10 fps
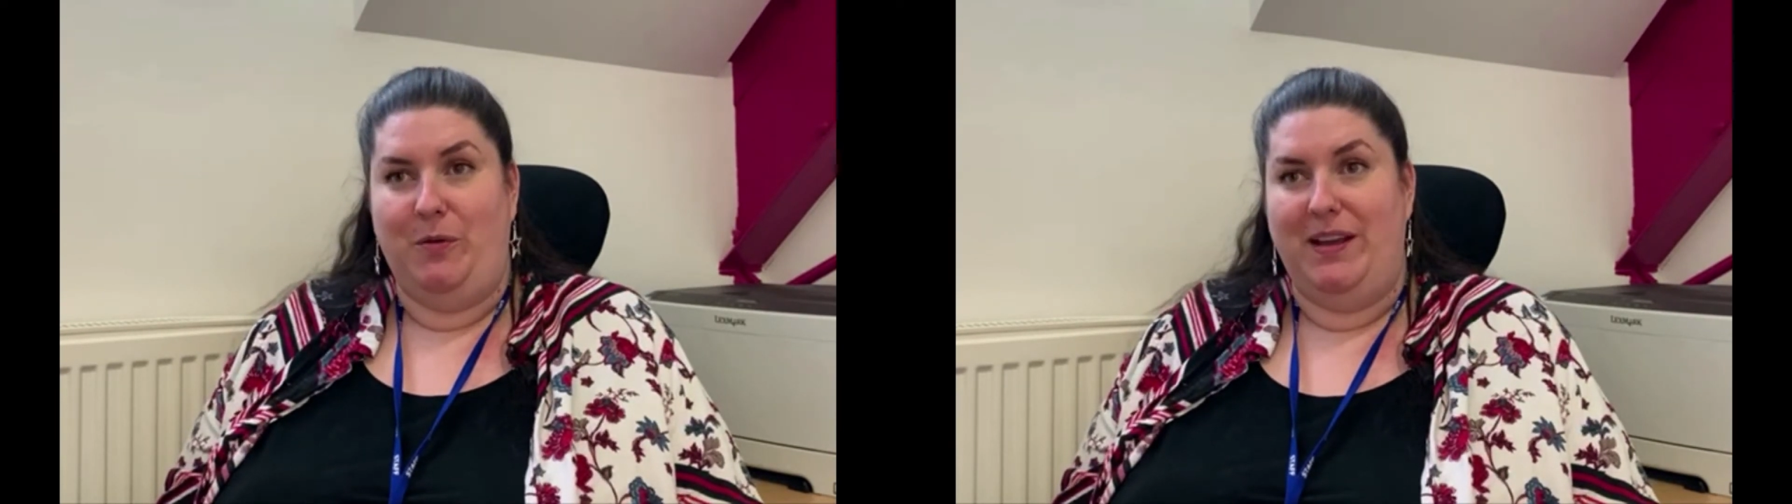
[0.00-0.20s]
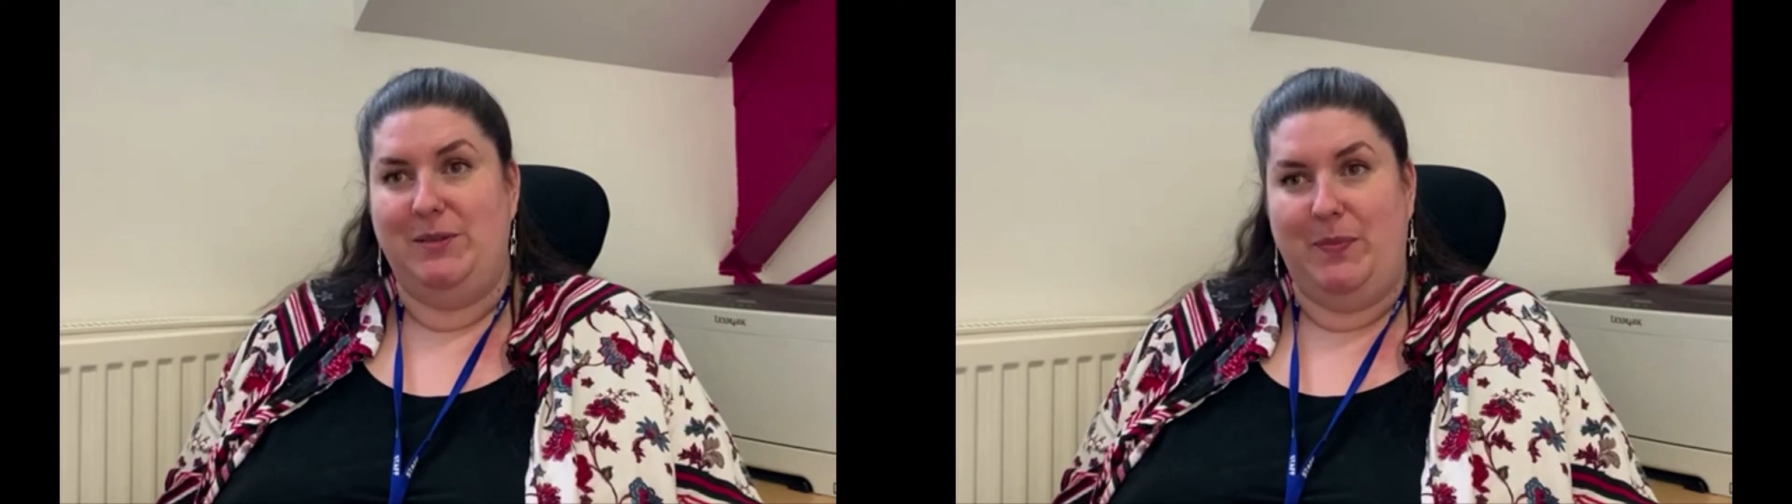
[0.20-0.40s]

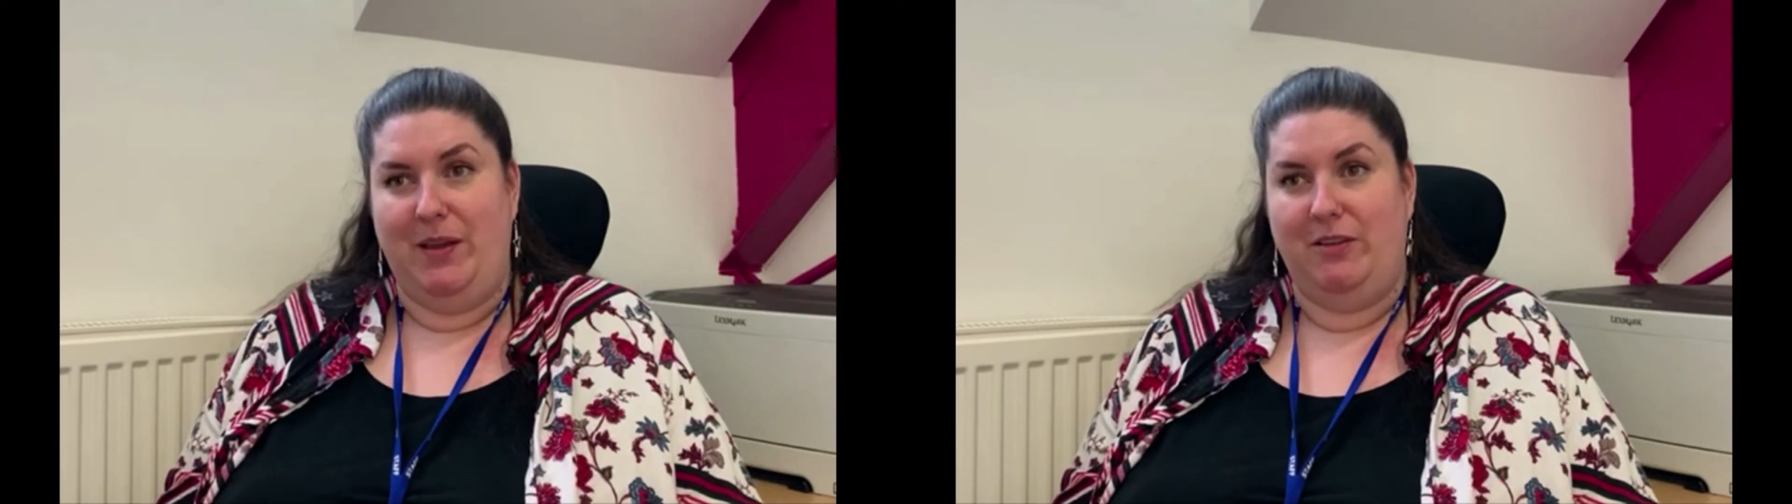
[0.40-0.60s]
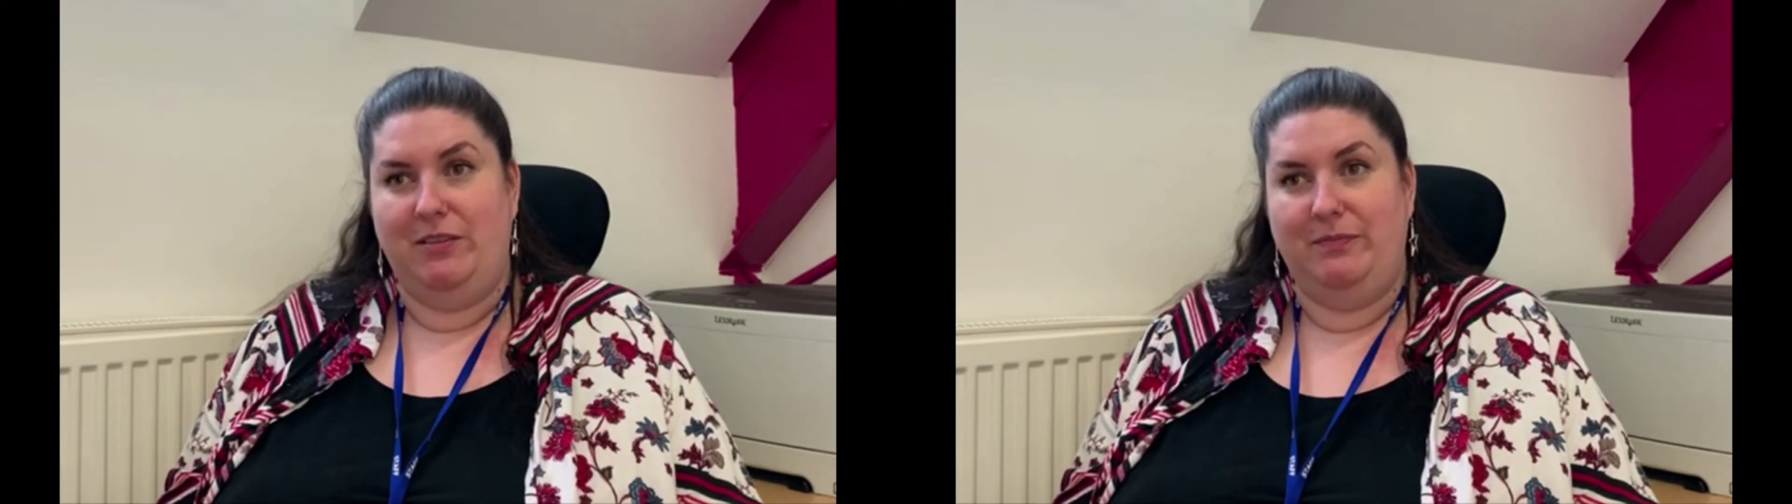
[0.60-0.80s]
always
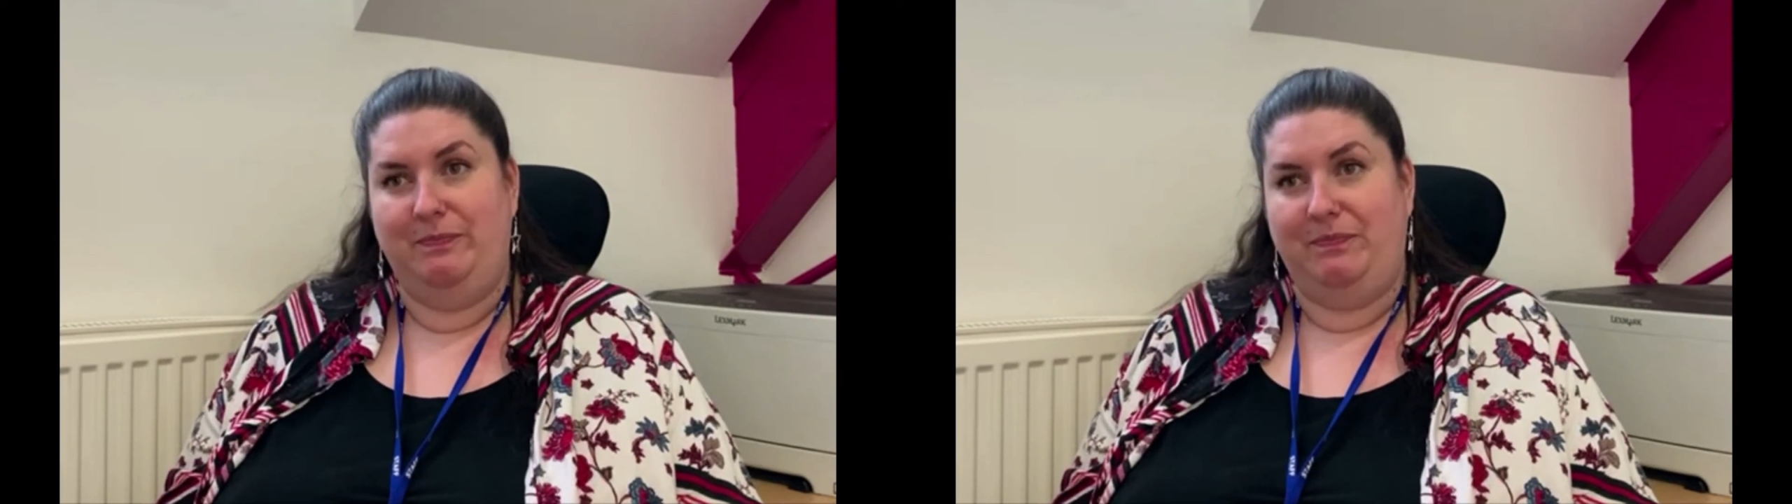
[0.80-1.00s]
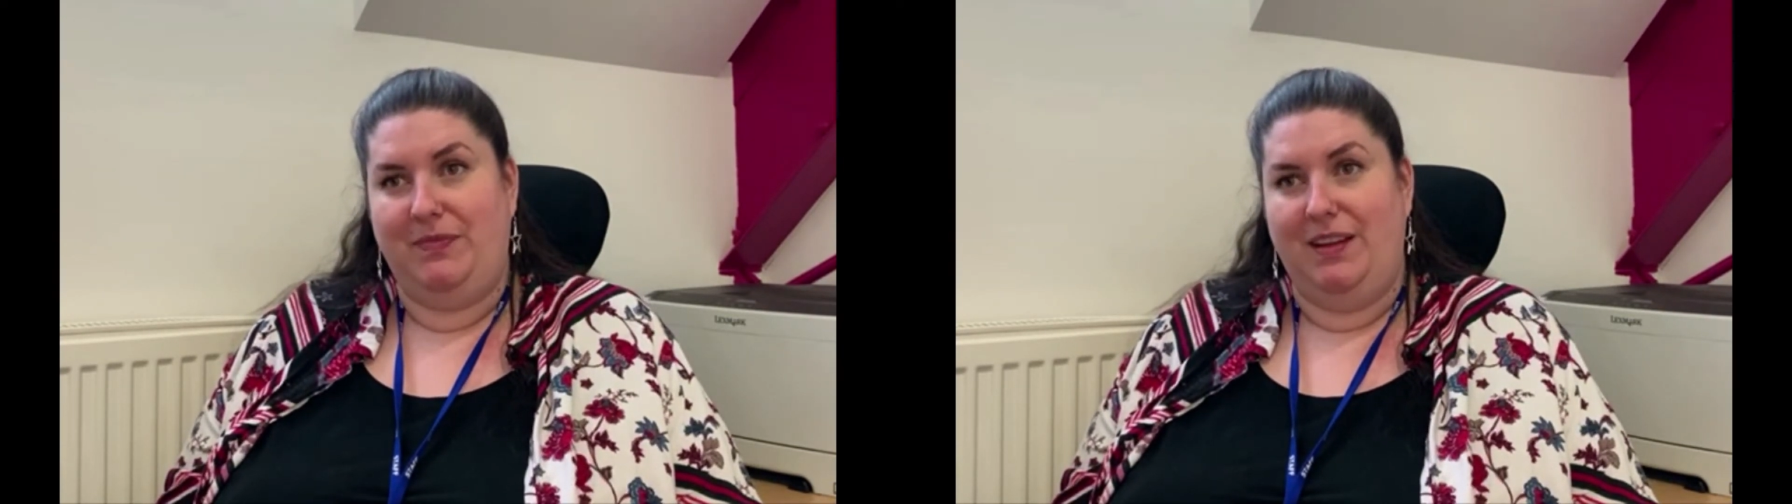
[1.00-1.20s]
be
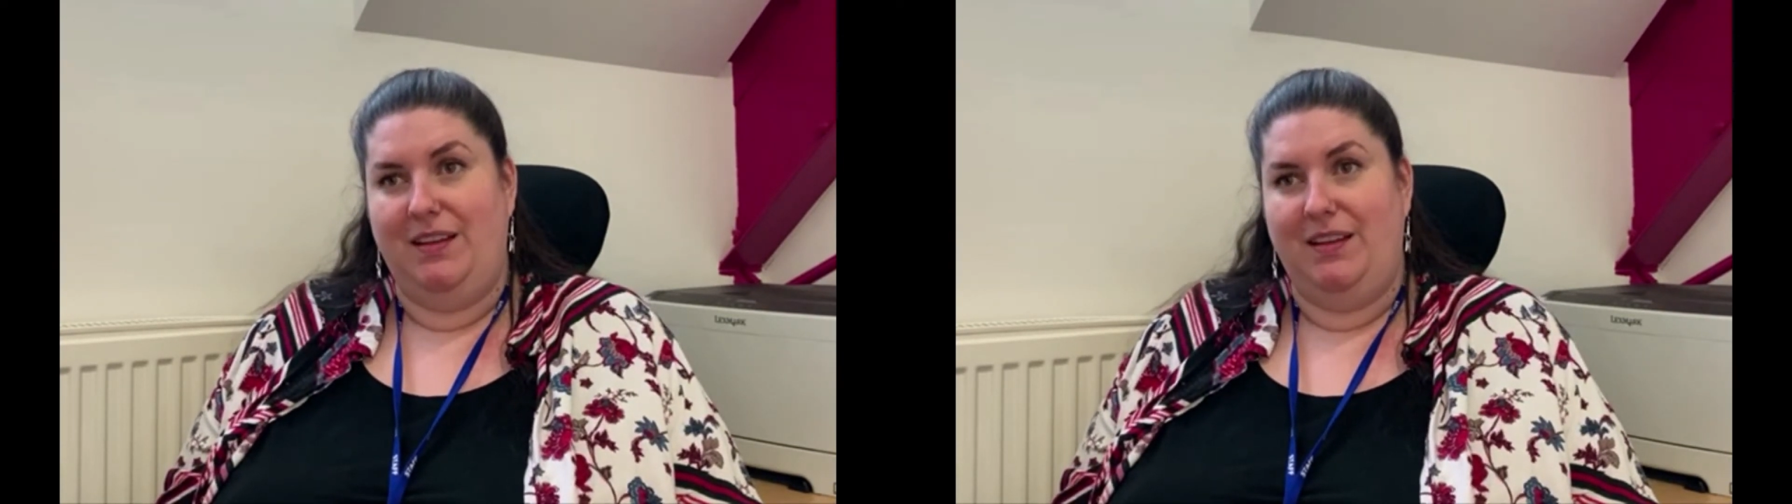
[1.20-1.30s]
on.